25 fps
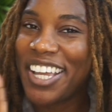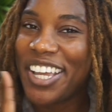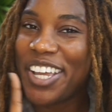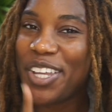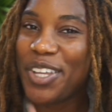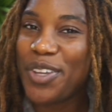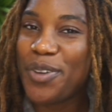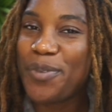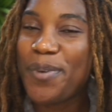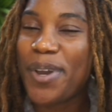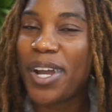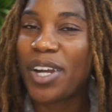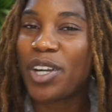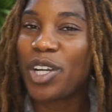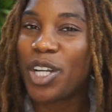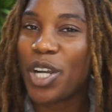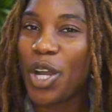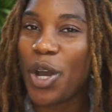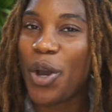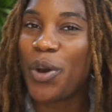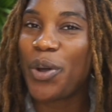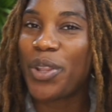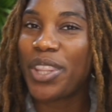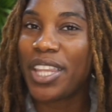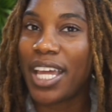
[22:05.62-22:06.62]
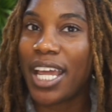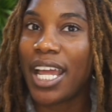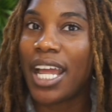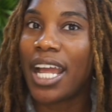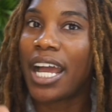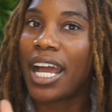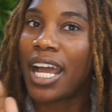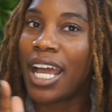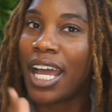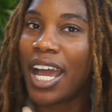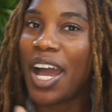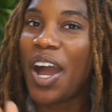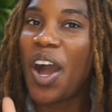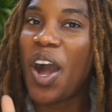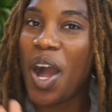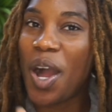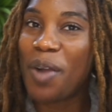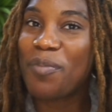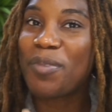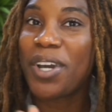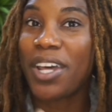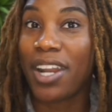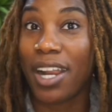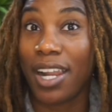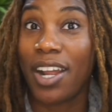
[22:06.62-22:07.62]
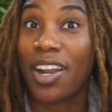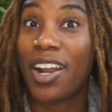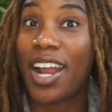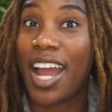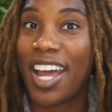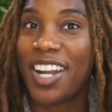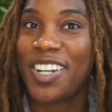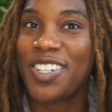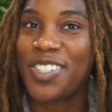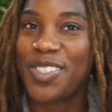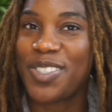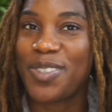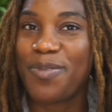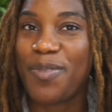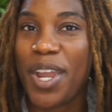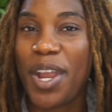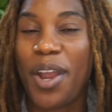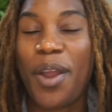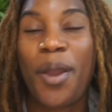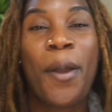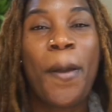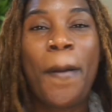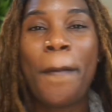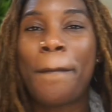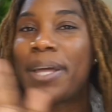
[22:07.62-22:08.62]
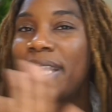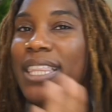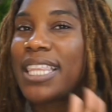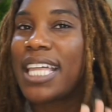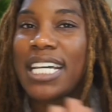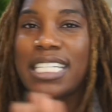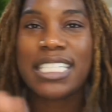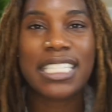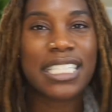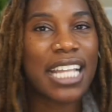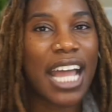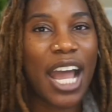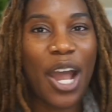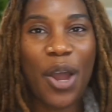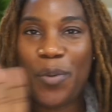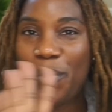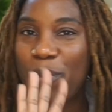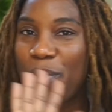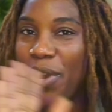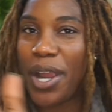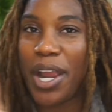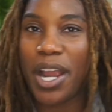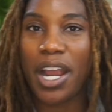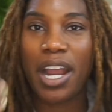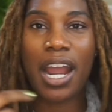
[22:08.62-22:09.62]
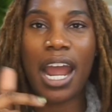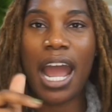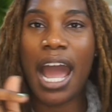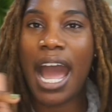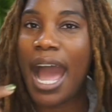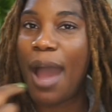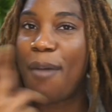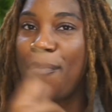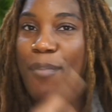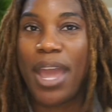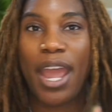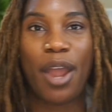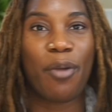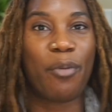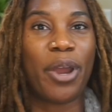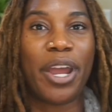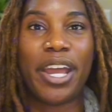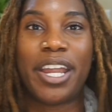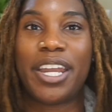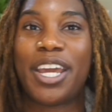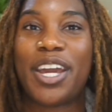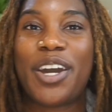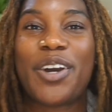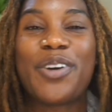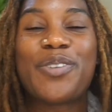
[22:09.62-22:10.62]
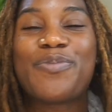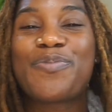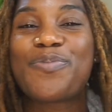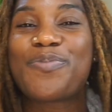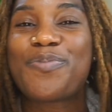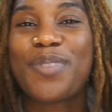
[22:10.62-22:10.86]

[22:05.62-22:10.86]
you better know that I'm going to learn how to do some hair. But that's not where I'm at right now.